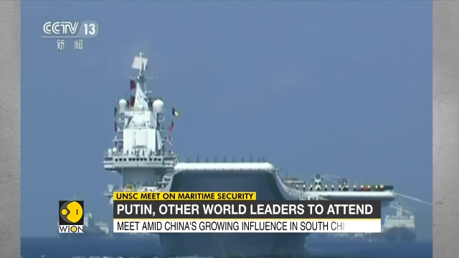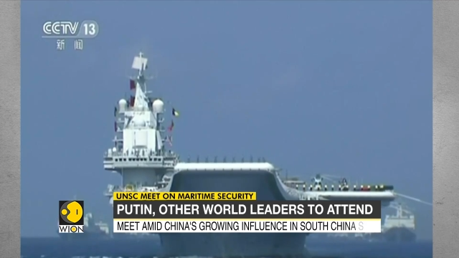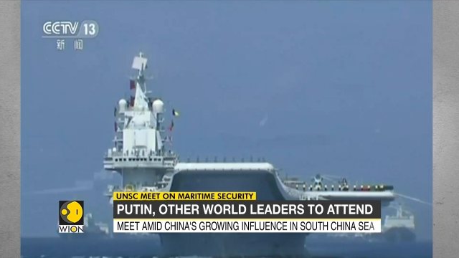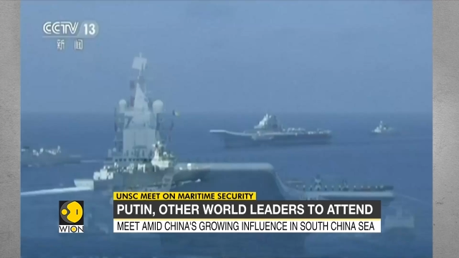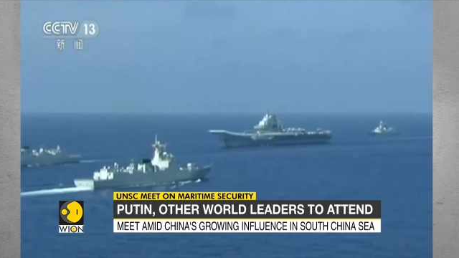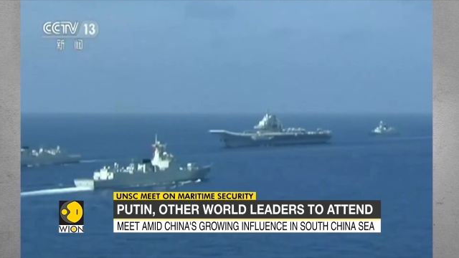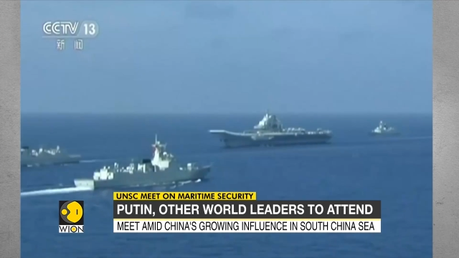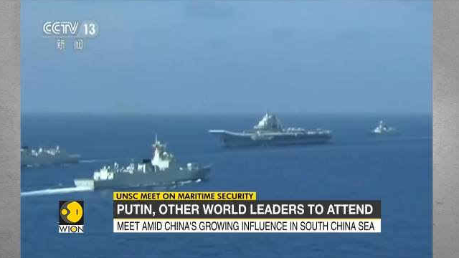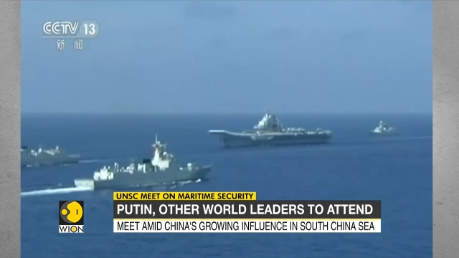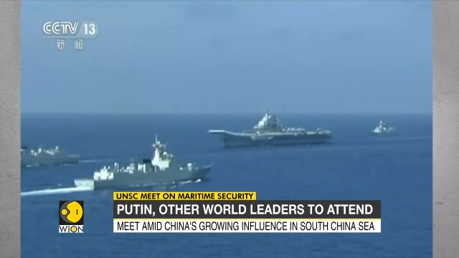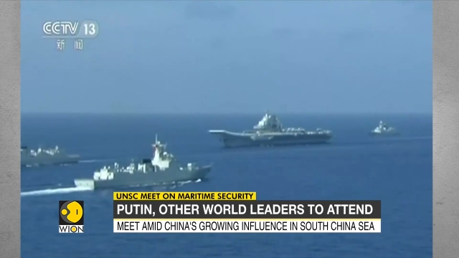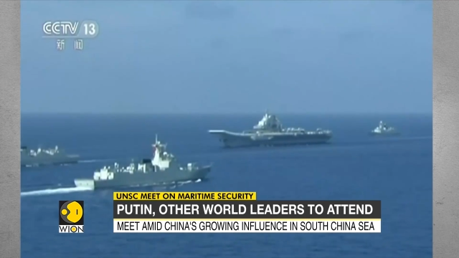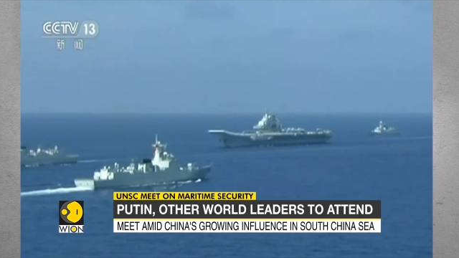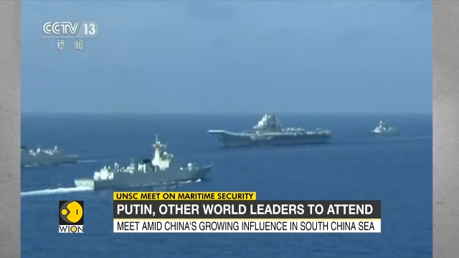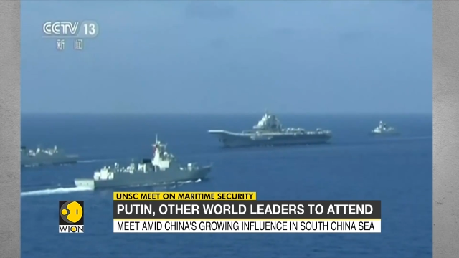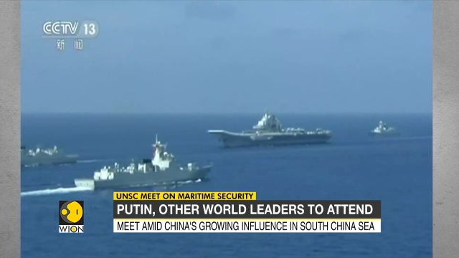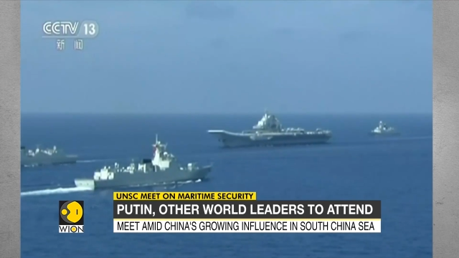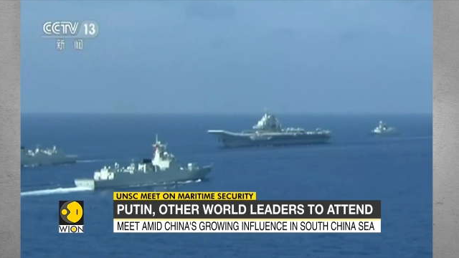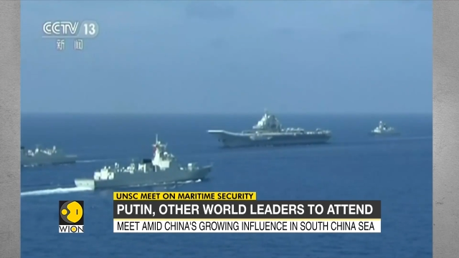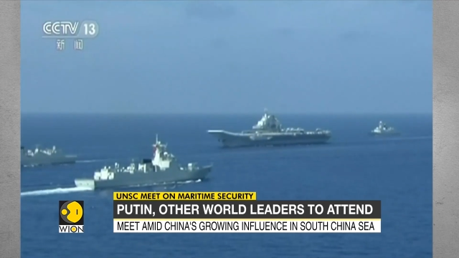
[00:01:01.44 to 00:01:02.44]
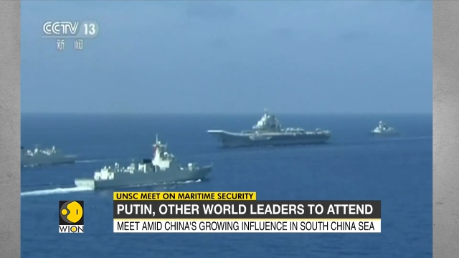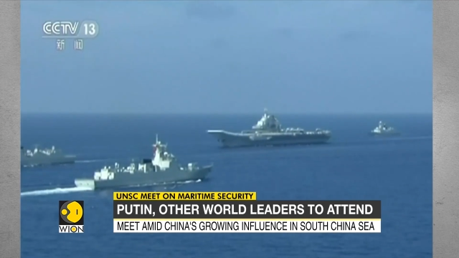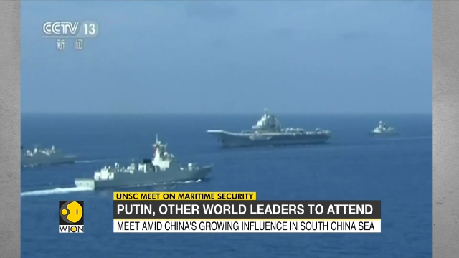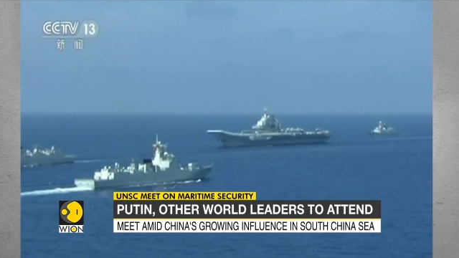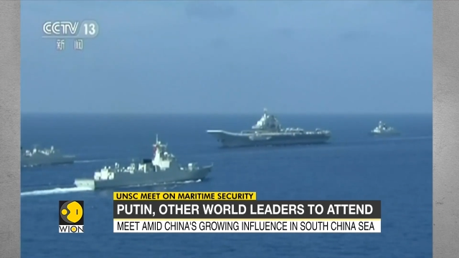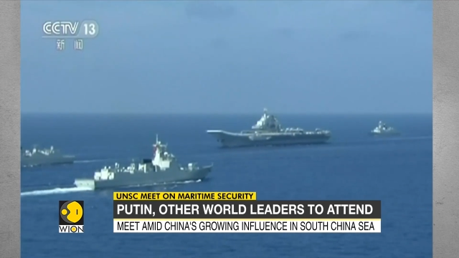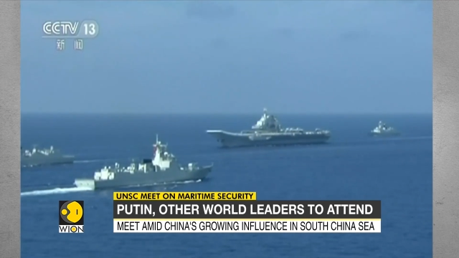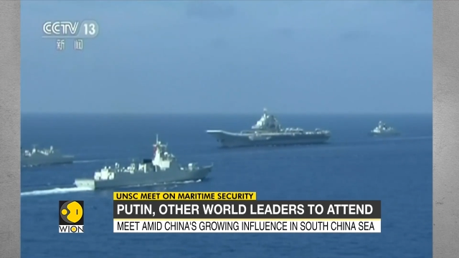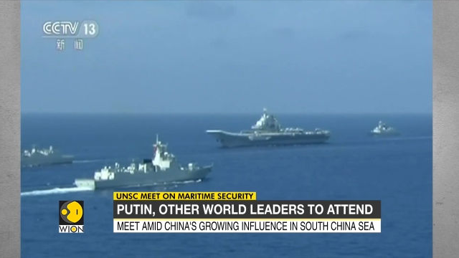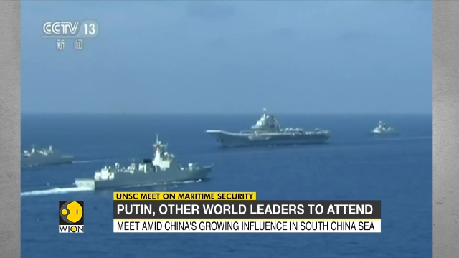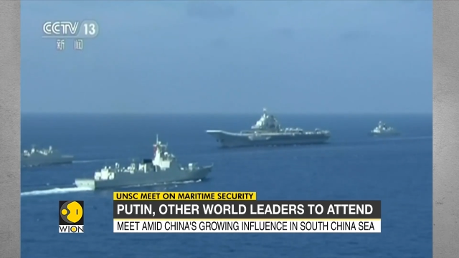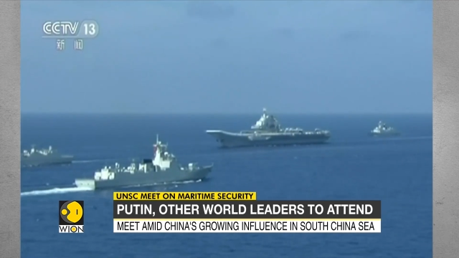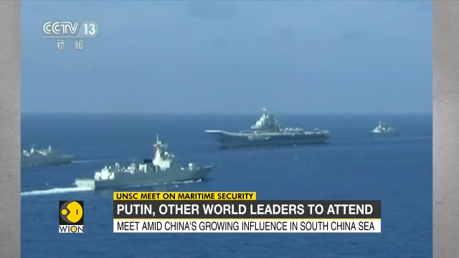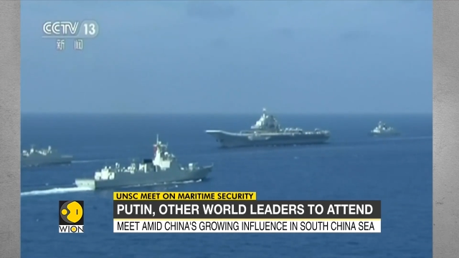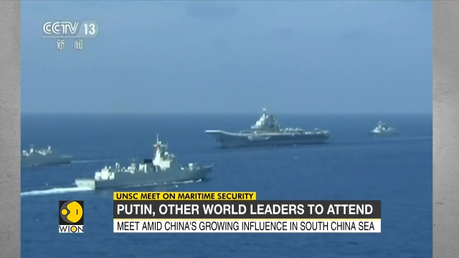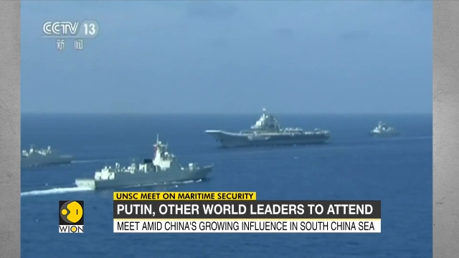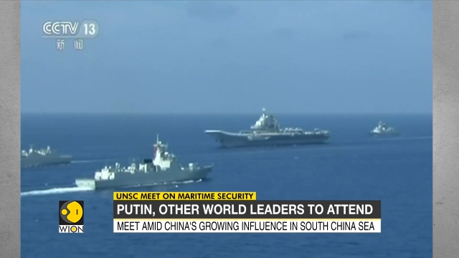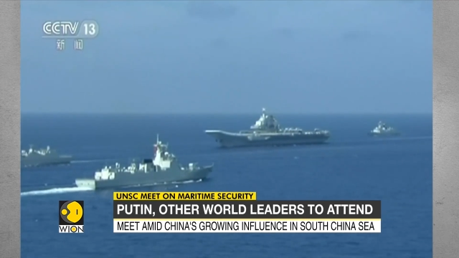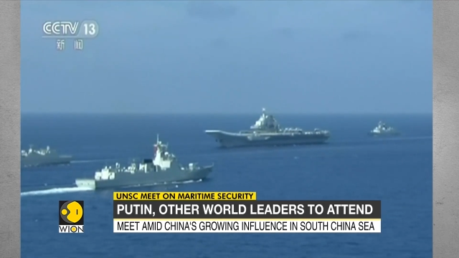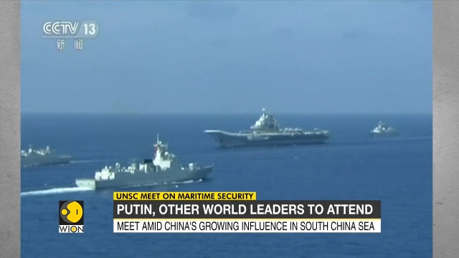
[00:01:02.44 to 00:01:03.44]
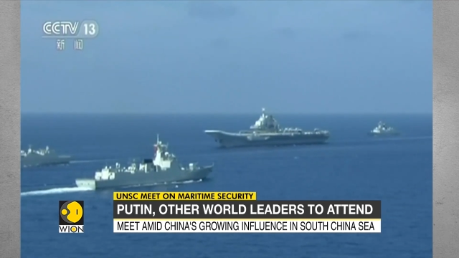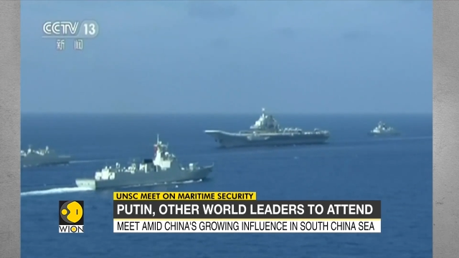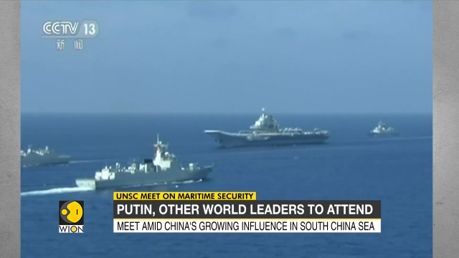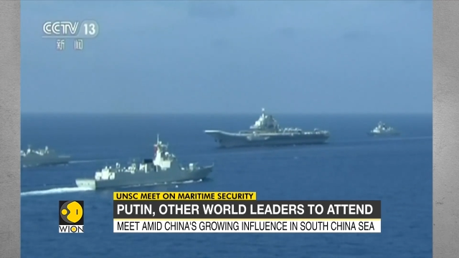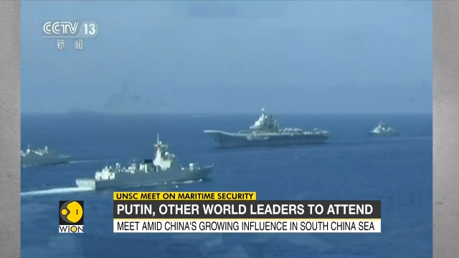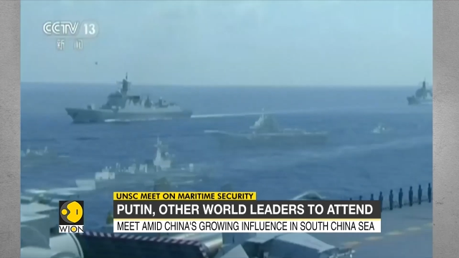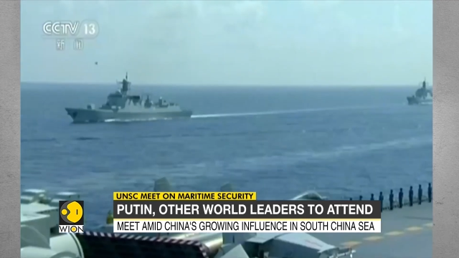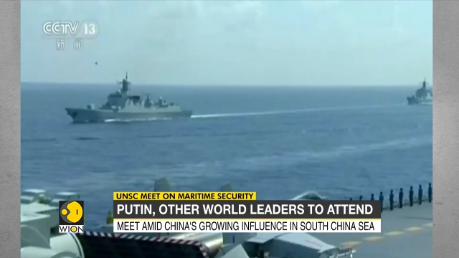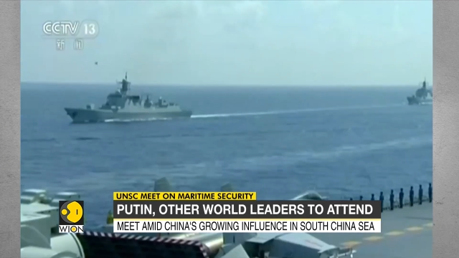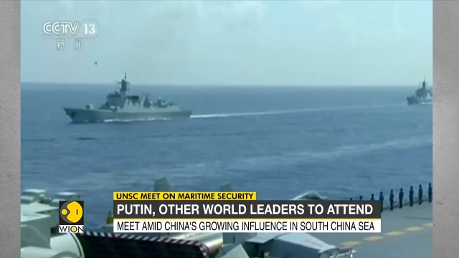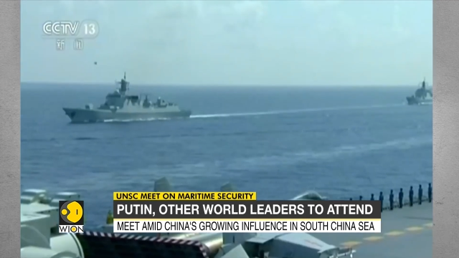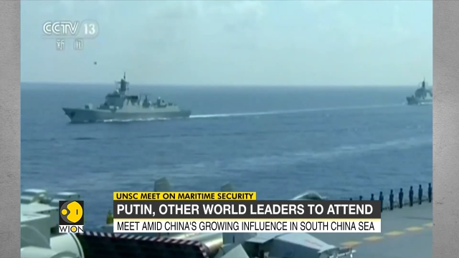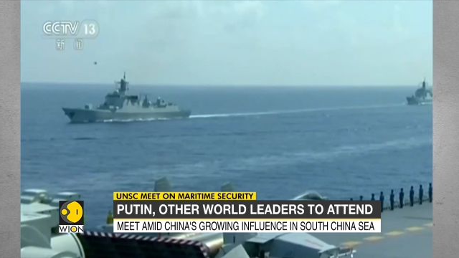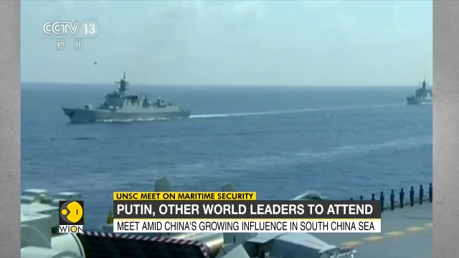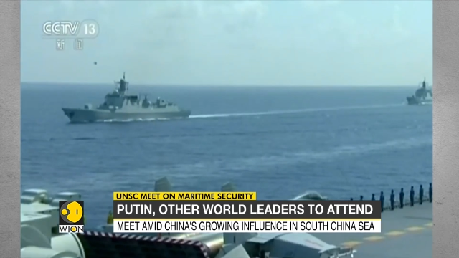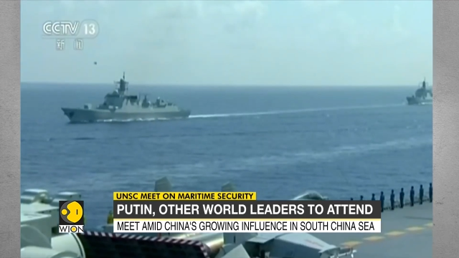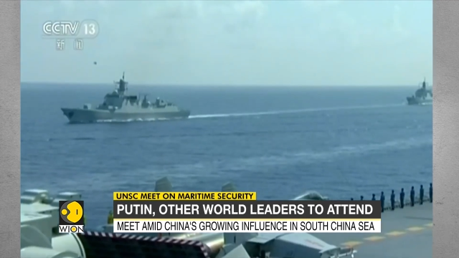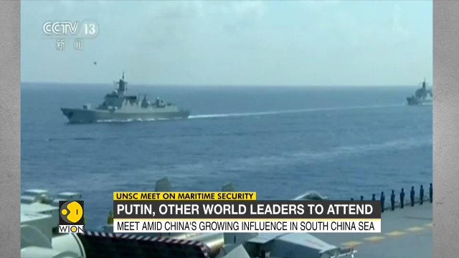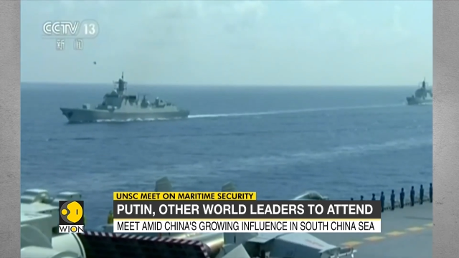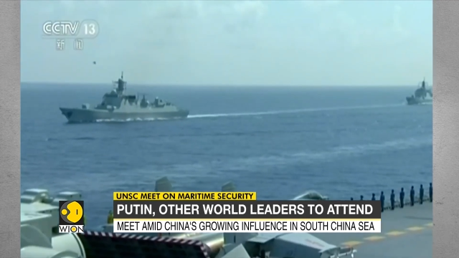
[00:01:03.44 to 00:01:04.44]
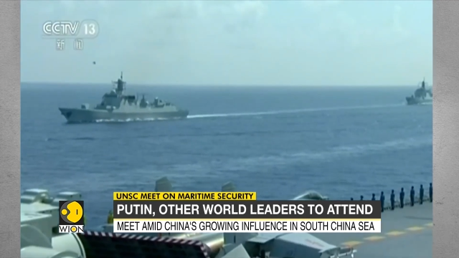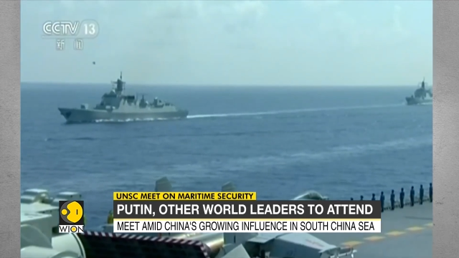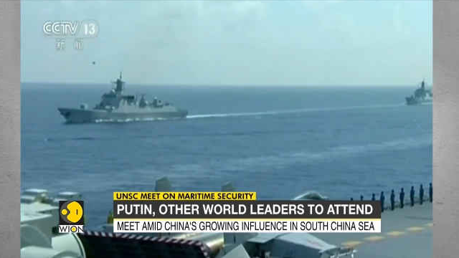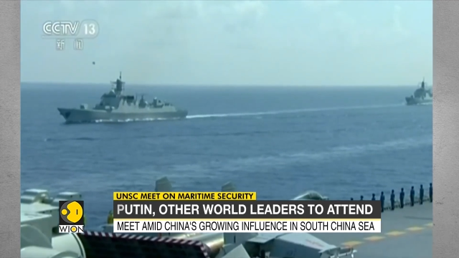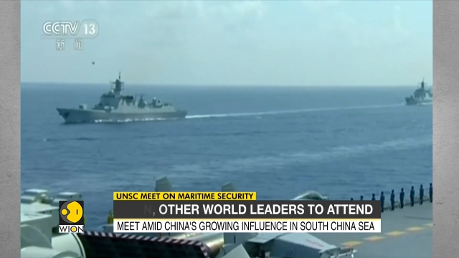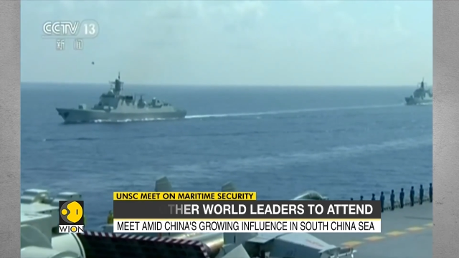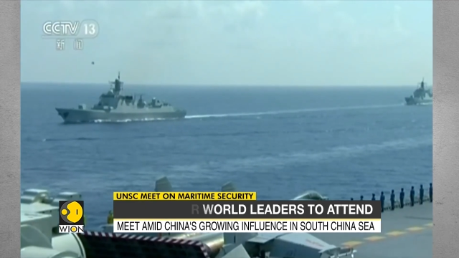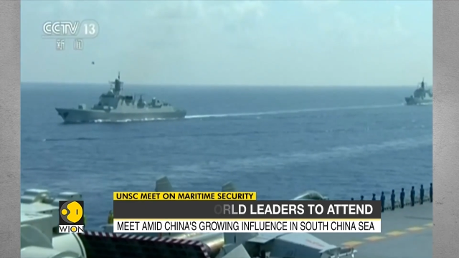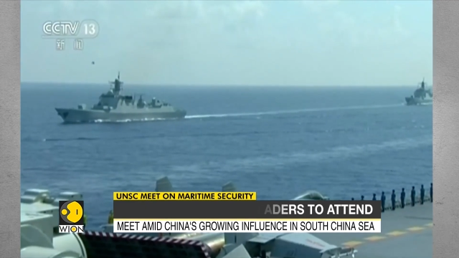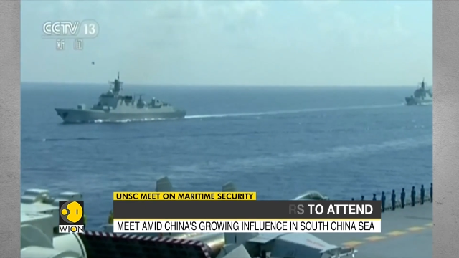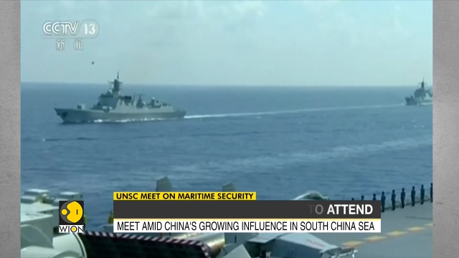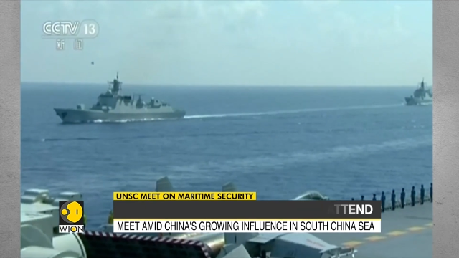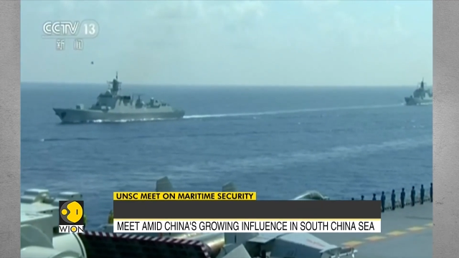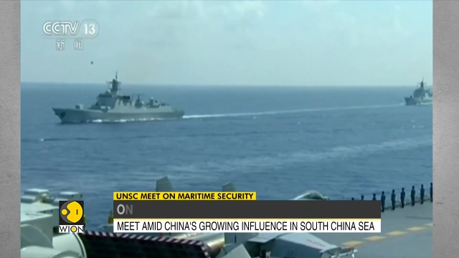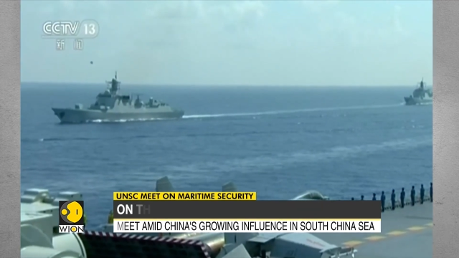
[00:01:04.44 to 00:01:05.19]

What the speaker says: No face is visible, so there are no lips to read.